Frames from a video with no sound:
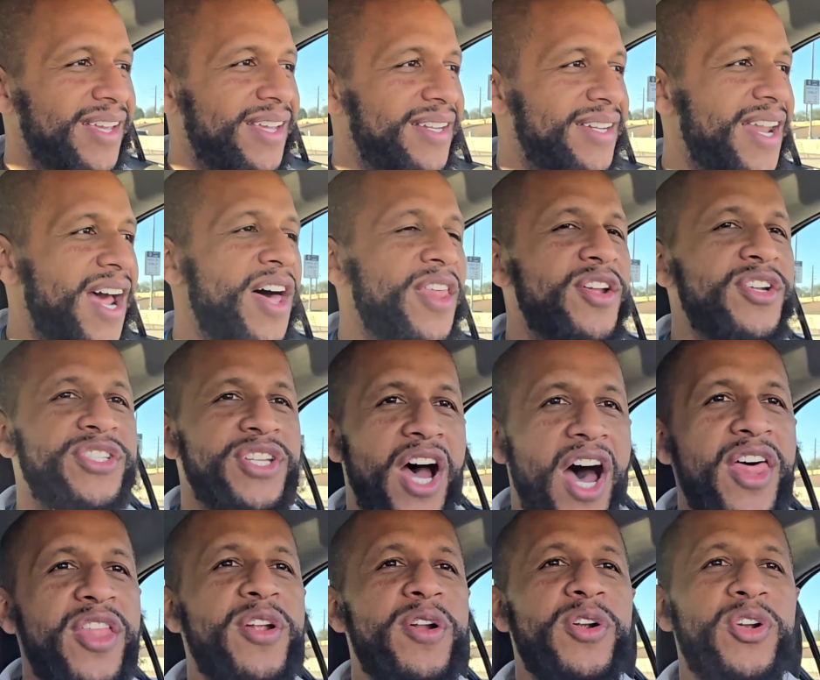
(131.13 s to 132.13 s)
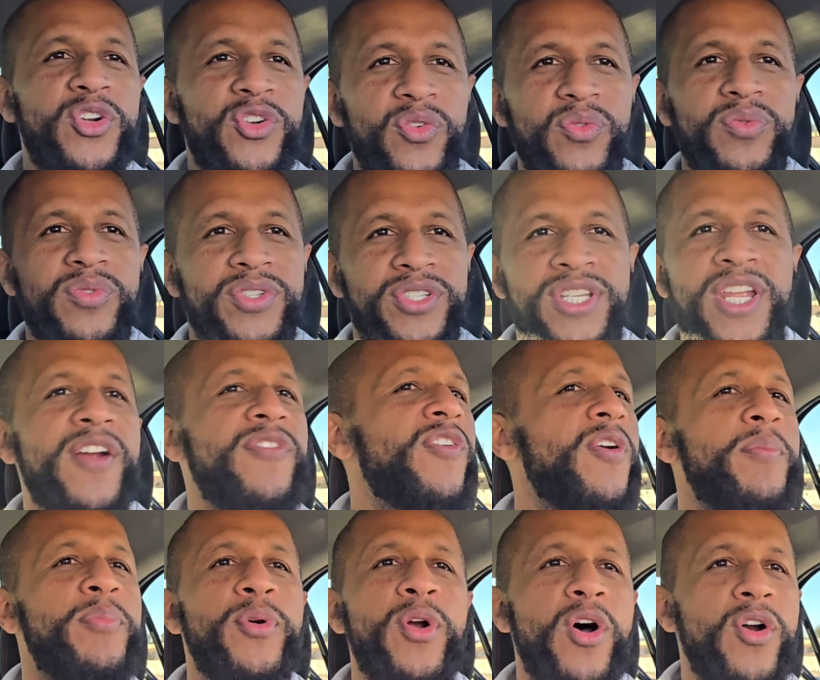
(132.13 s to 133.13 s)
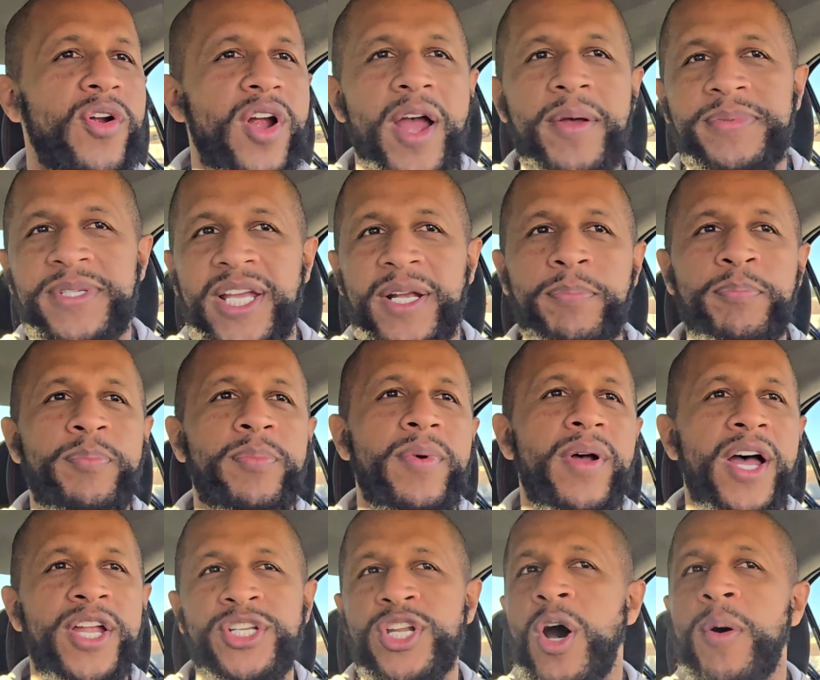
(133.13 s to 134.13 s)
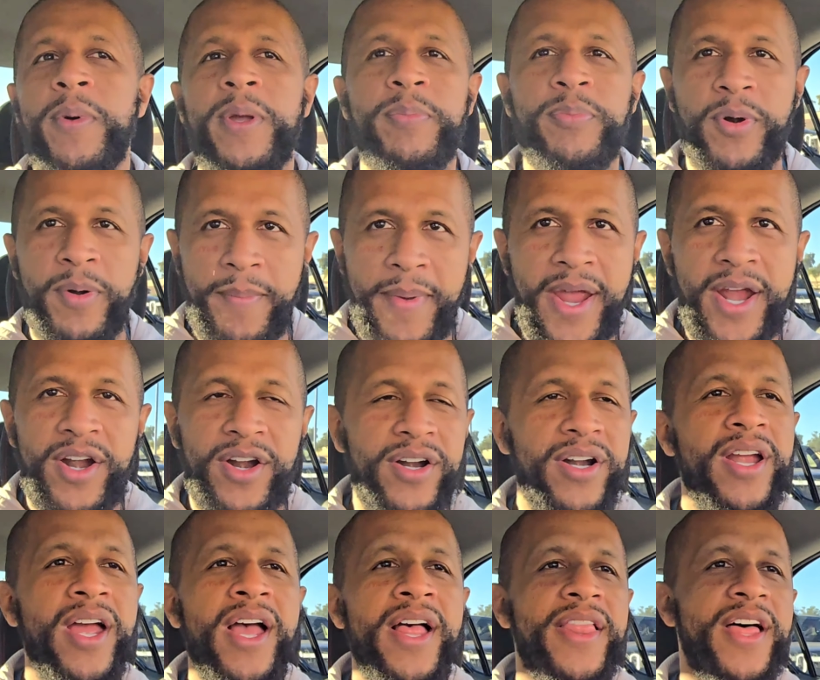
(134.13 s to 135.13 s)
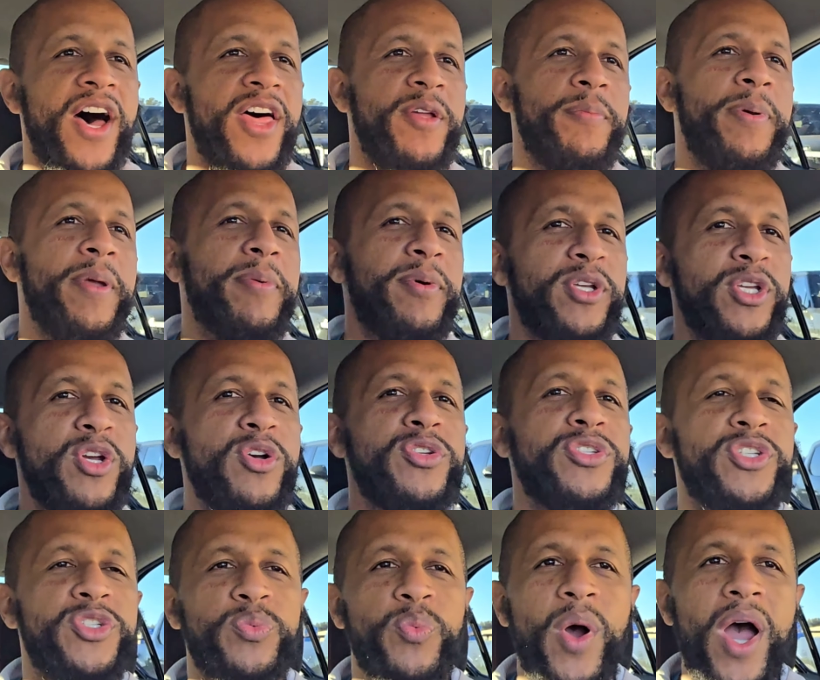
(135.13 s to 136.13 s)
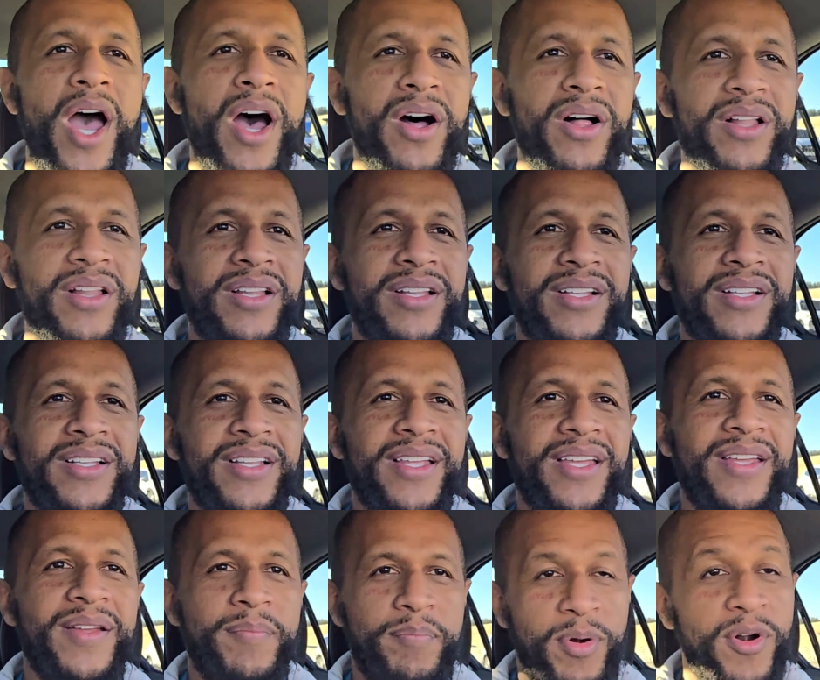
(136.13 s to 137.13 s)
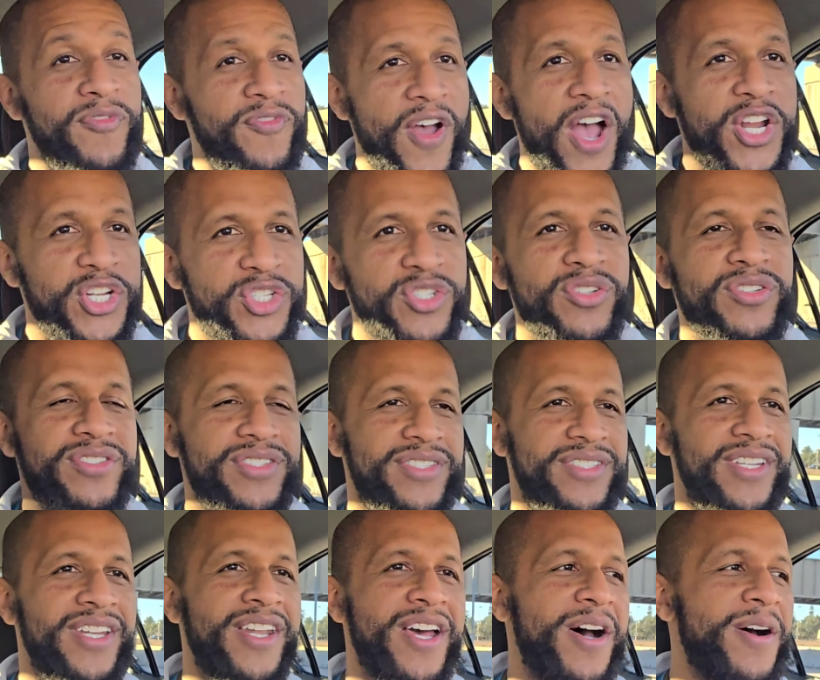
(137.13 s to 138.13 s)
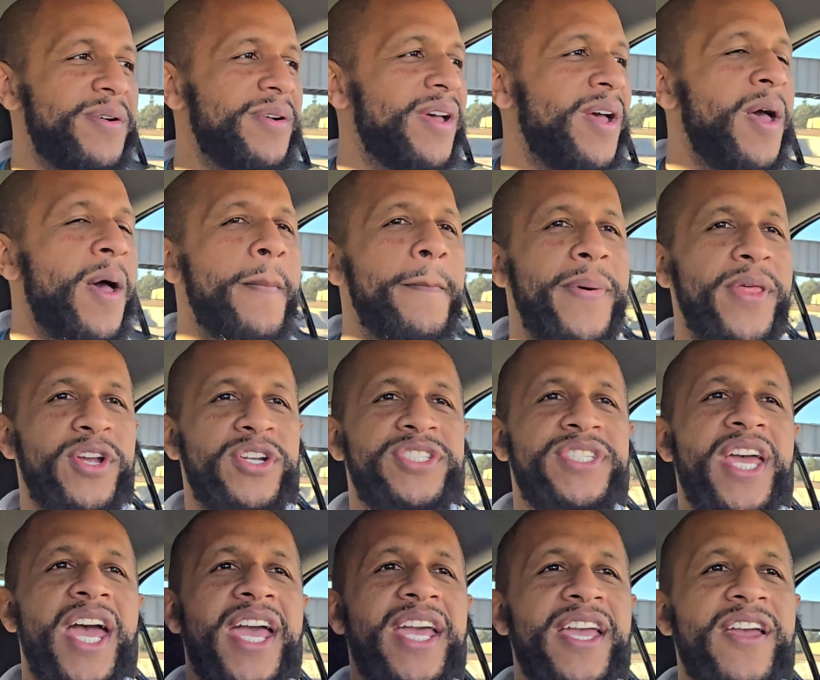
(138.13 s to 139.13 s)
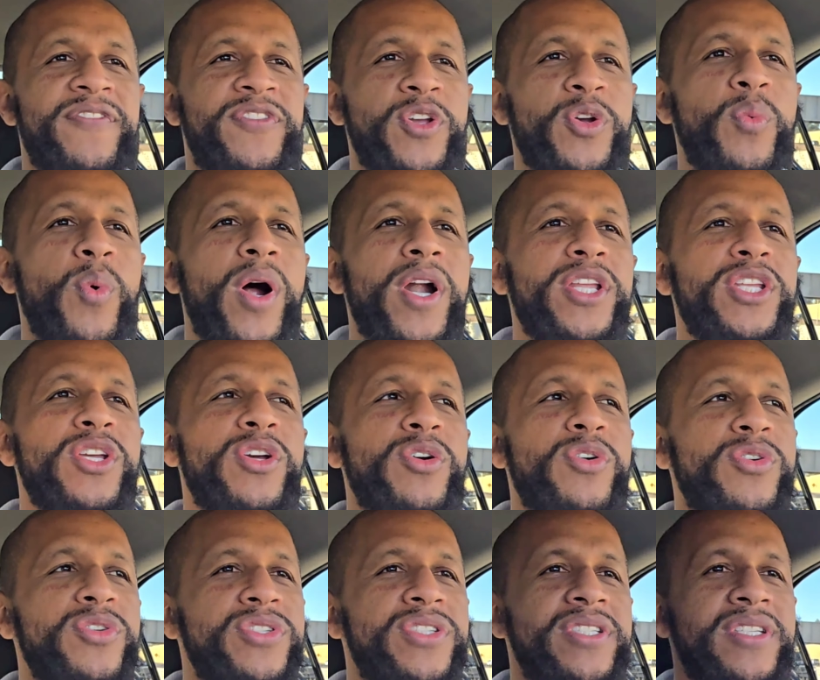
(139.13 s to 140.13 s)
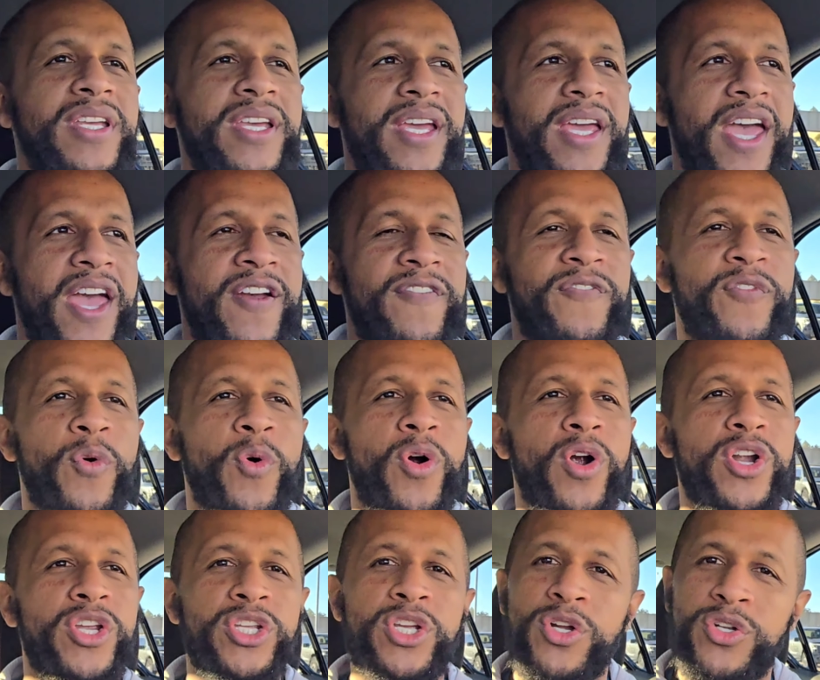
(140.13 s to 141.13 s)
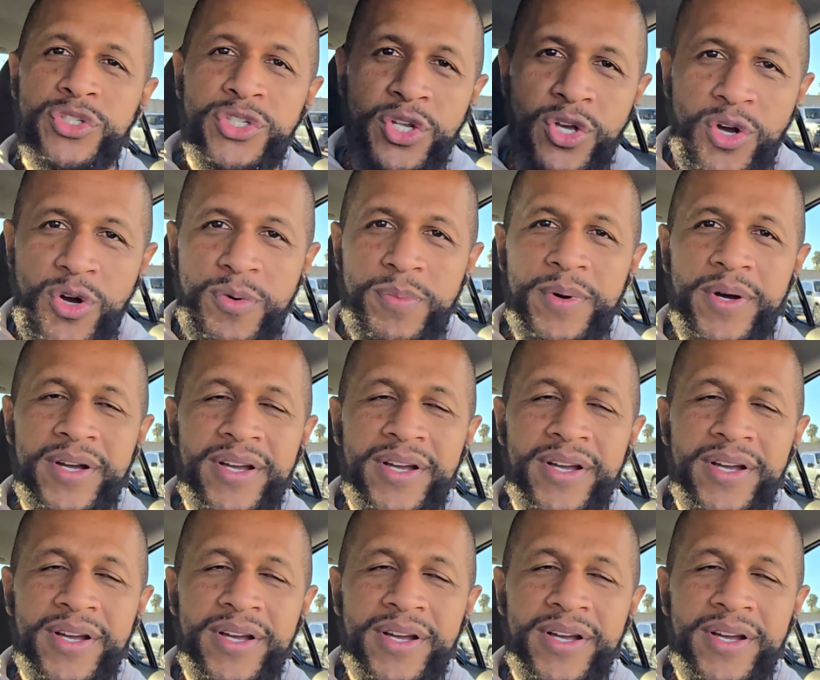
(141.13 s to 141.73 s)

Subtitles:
Now, there's other different programs like Adobe Premiere that other people use as well, professionals, you know, but they're saying if you want to use it for YouTube,